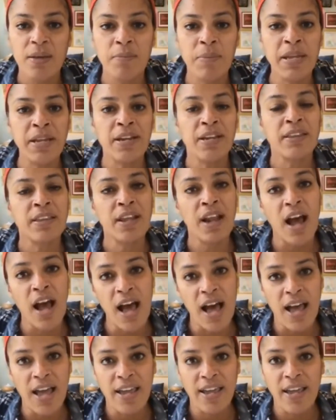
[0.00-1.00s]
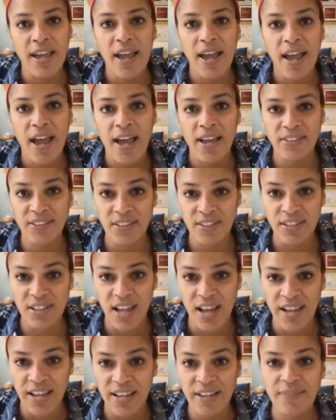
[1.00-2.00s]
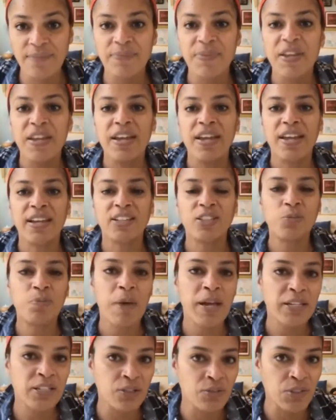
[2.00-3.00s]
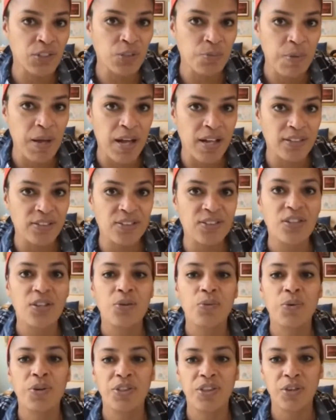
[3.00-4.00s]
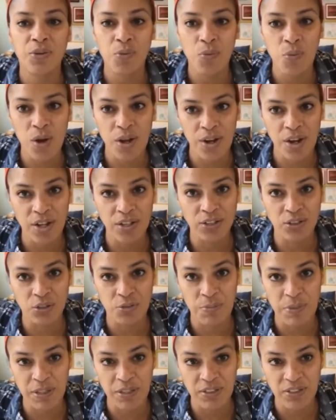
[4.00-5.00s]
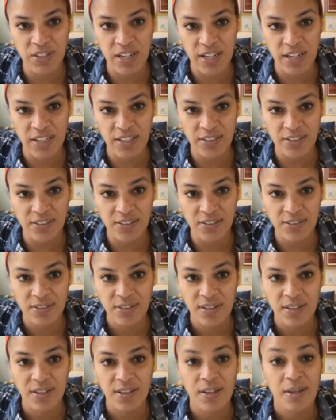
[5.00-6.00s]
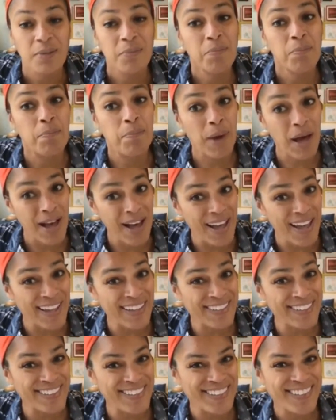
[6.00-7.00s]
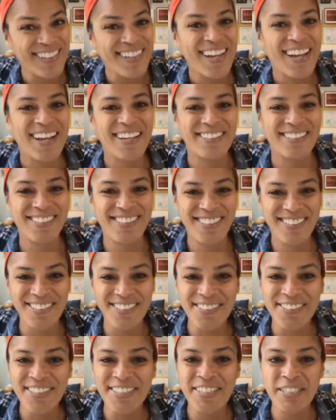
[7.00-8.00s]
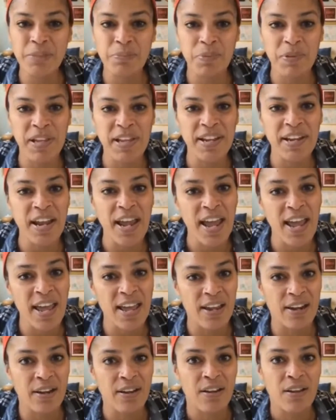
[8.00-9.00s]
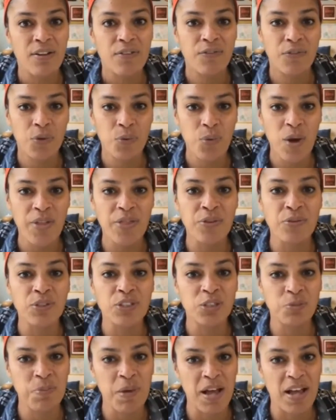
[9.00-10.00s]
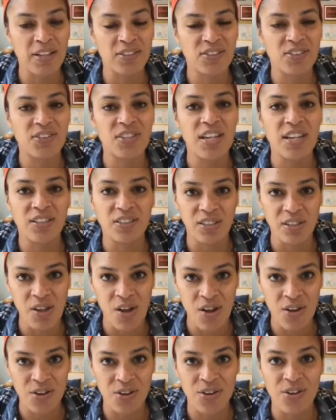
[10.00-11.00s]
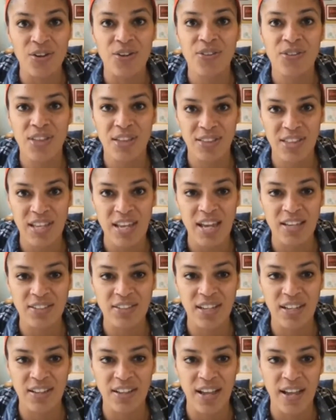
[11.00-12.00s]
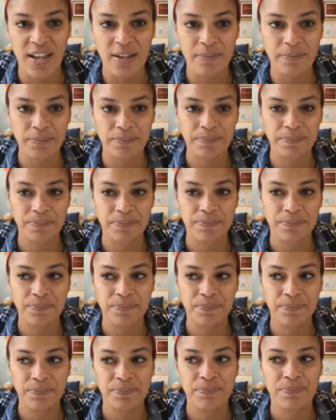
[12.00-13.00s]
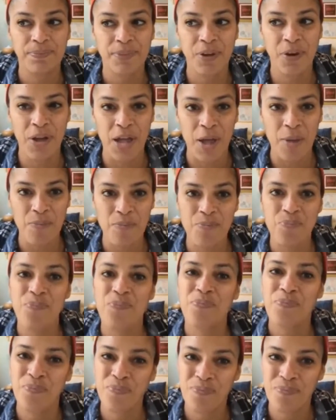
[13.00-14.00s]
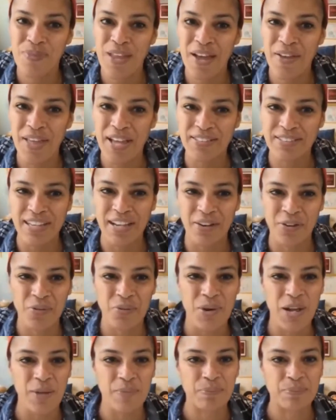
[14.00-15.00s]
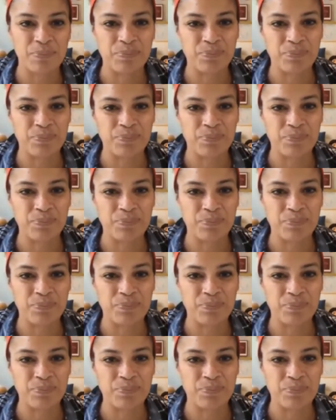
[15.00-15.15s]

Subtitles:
meaning that I, as a client, expect a response within 100 milliseconds. But I still need to plan ahead for when the response takes longer than the SLA. Okay, now that's out of the way.